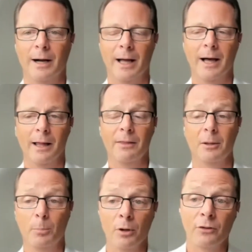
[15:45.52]
I
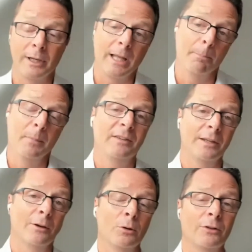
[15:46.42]
think personally, I'm
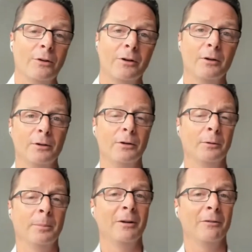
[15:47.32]
missing also a
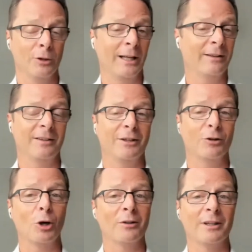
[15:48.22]
little bit of, as I said,
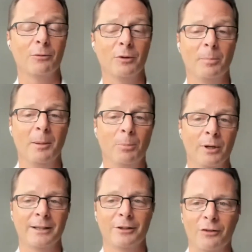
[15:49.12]
the contact with
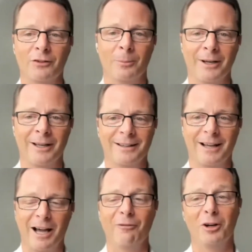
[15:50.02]
people and customer.
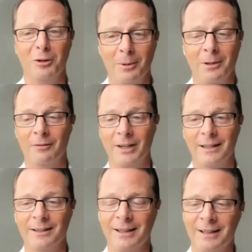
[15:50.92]
And I have a little bit of
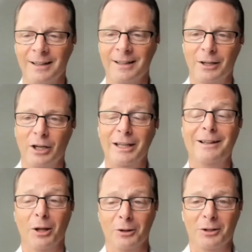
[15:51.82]
that
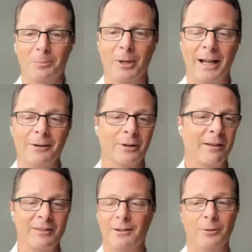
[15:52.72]
in London, but I don't
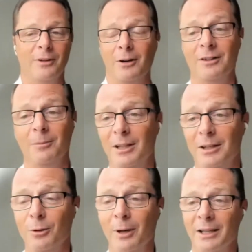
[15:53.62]
have that with our team in
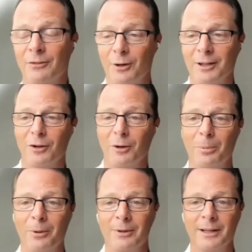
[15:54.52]
the US, for
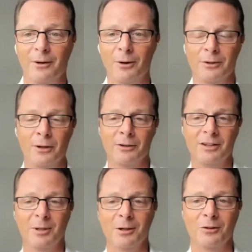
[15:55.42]
example, or our
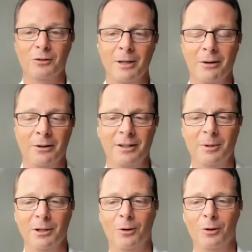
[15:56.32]
team in Australia, or
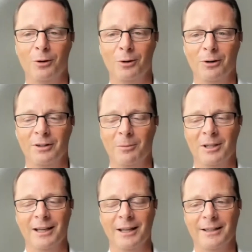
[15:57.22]
team in Hong Kong, or
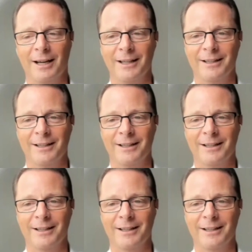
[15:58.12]
team in Canada.